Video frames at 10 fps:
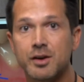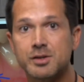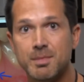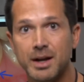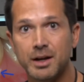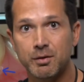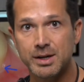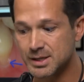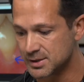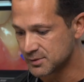There's many
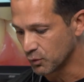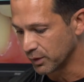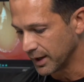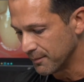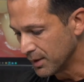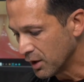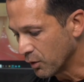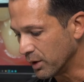reasons for that.